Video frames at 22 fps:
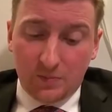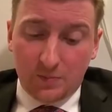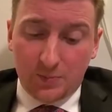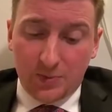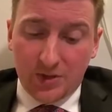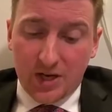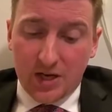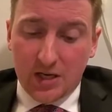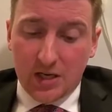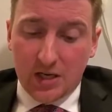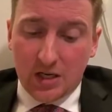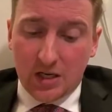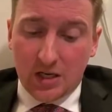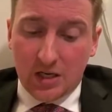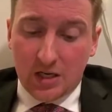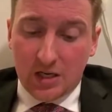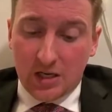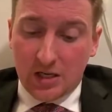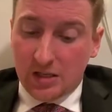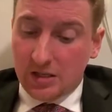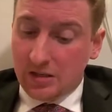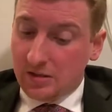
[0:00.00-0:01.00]
but
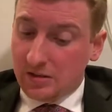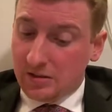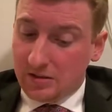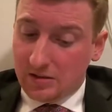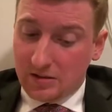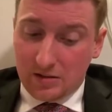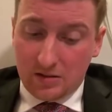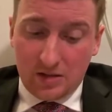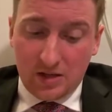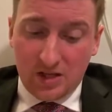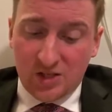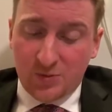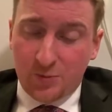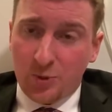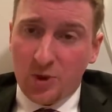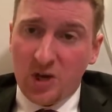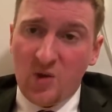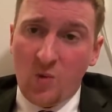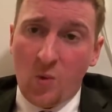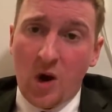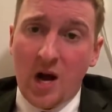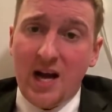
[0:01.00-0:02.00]
it's
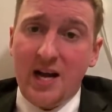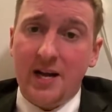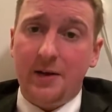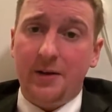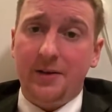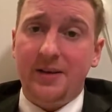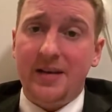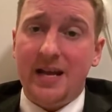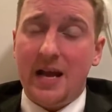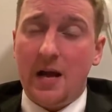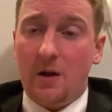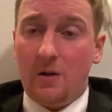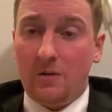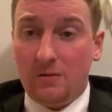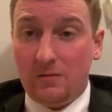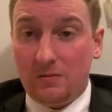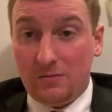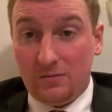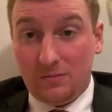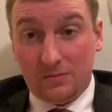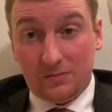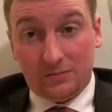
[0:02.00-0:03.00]
pretty wild. Now,
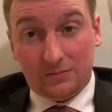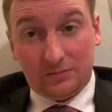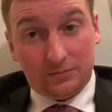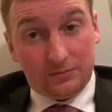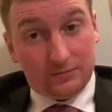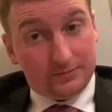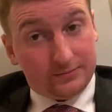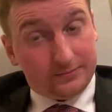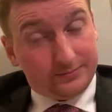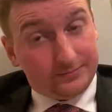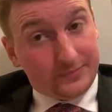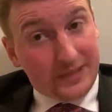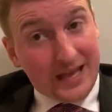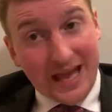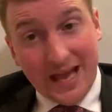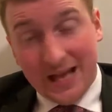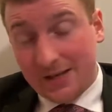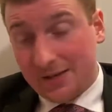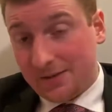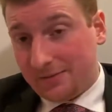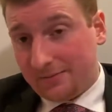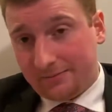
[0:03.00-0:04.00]

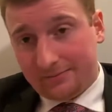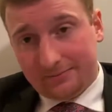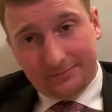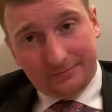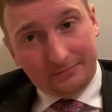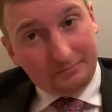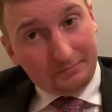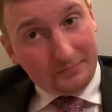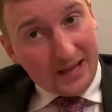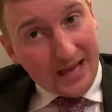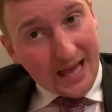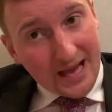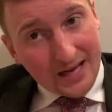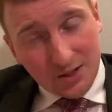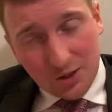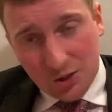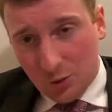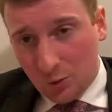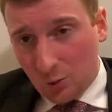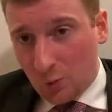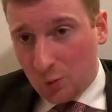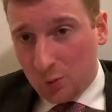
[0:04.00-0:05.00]
back,
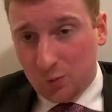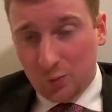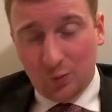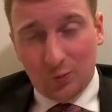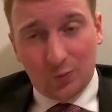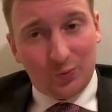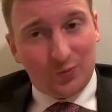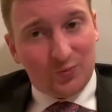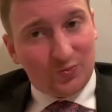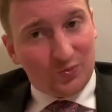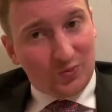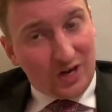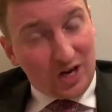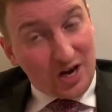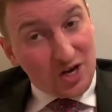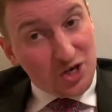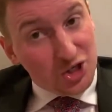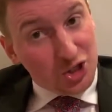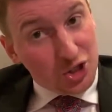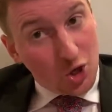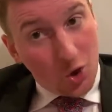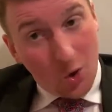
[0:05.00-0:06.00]
back to
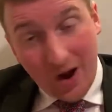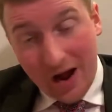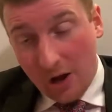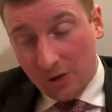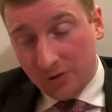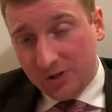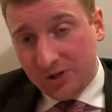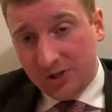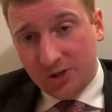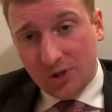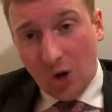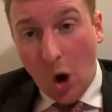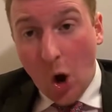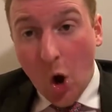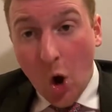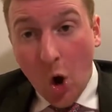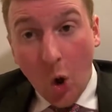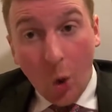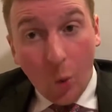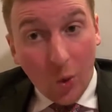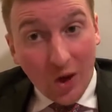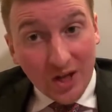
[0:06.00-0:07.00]
show how this is
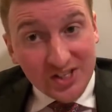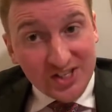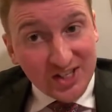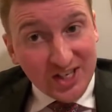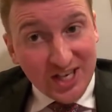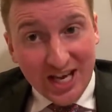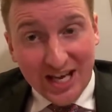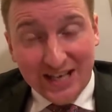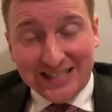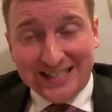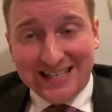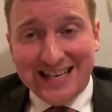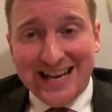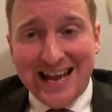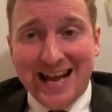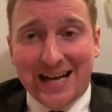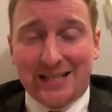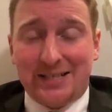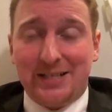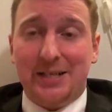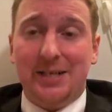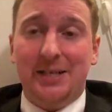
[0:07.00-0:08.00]
all once again
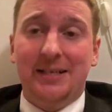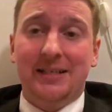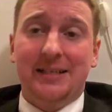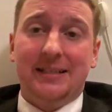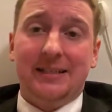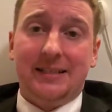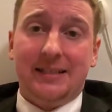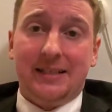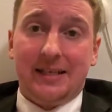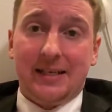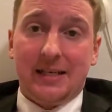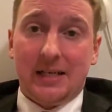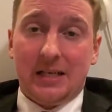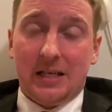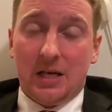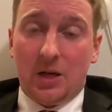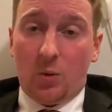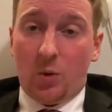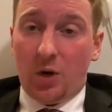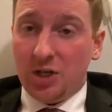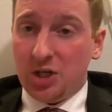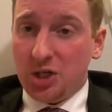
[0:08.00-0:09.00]
connected.
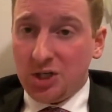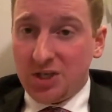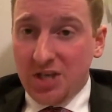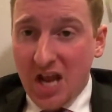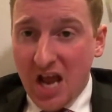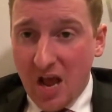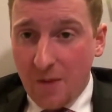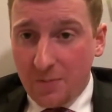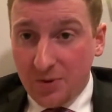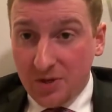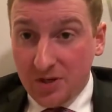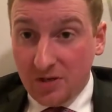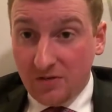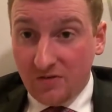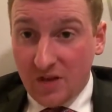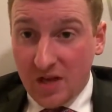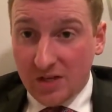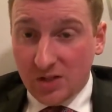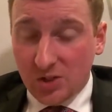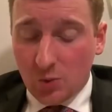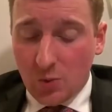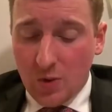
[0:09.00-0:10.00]
What just happened in
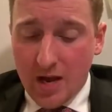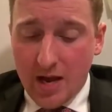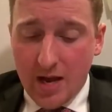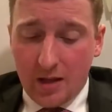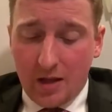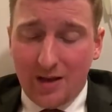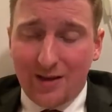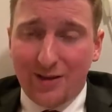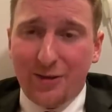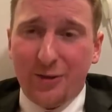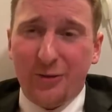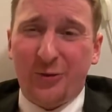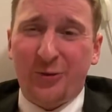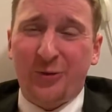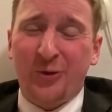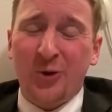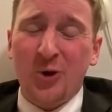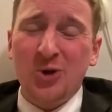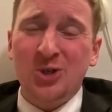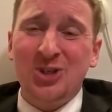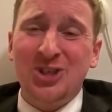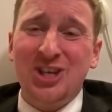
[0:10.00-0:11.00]
Venezuela? The
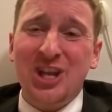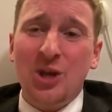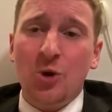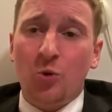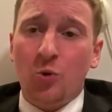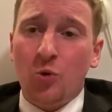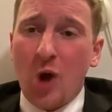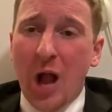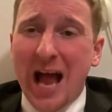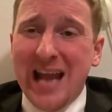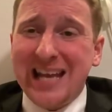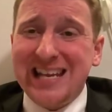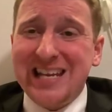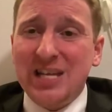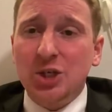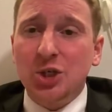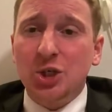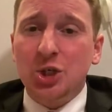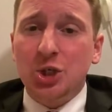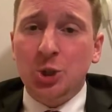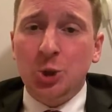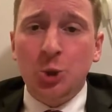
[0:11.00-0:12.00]
first Iranian
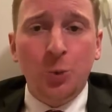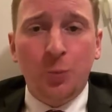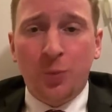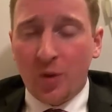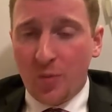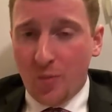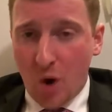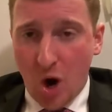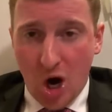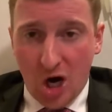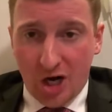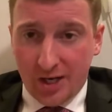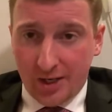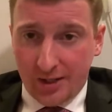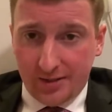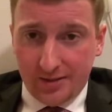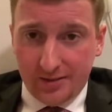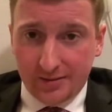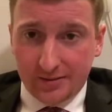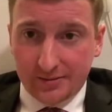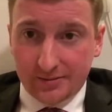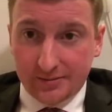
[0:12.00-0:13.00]
supermarket